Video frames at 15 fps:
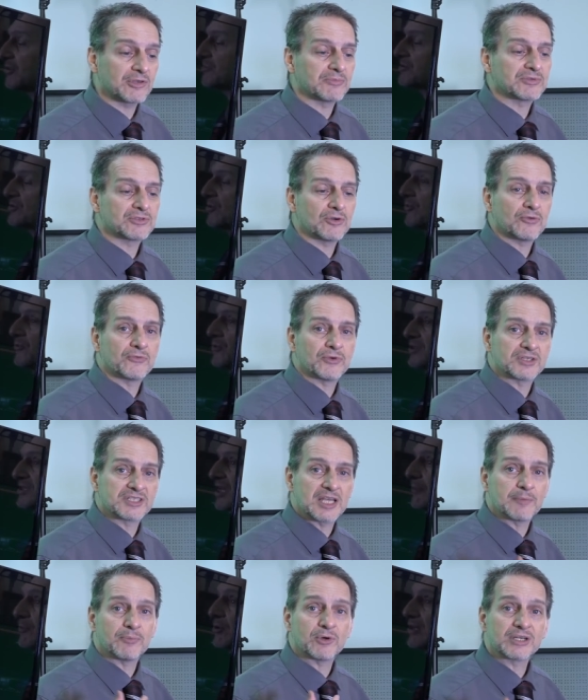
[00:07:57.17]
So, for
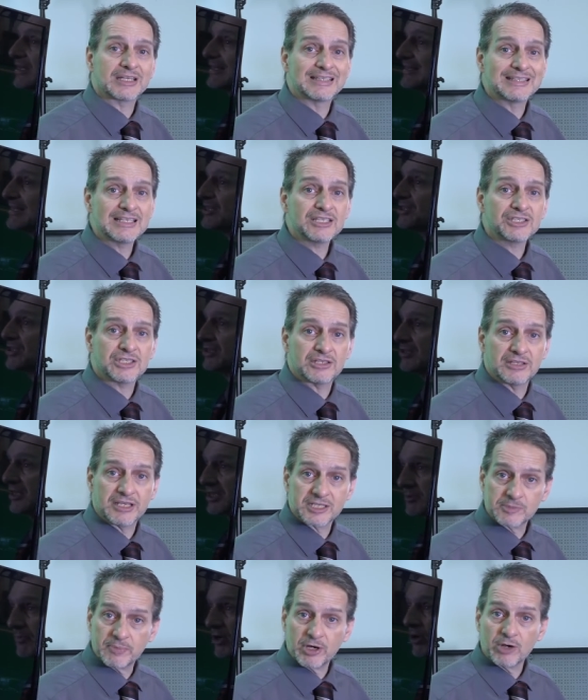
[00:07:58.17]
example, condition, the
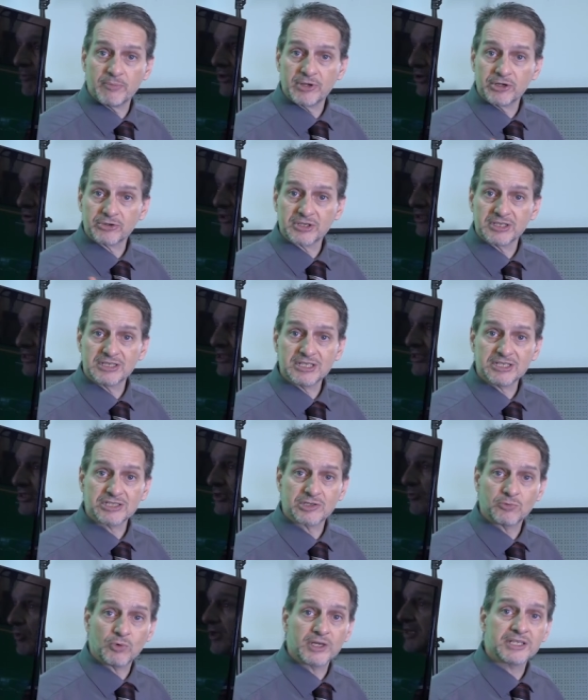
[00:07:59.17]
experimental
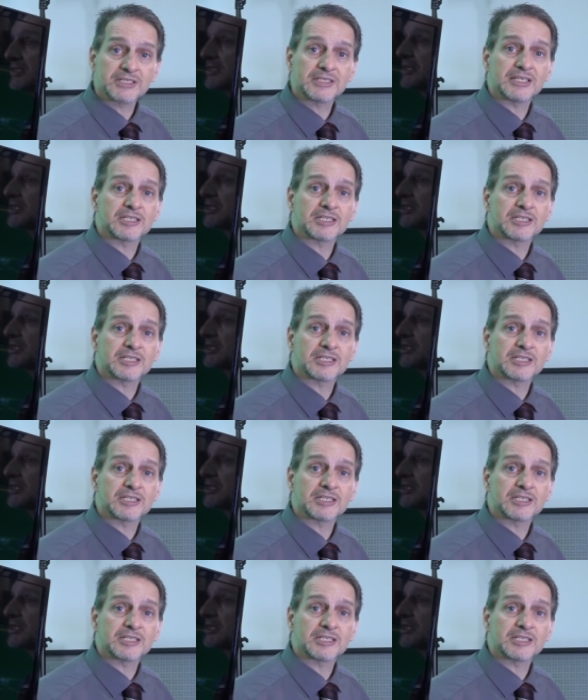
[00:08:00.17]
condition. What is the